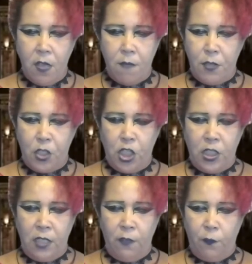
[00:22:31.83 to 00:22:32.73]
but she
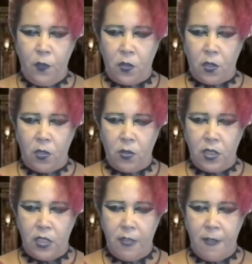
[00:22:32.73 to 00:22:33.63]
didn't feel close
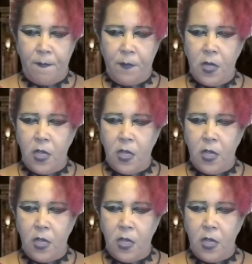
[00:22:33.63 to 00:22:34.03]
to him.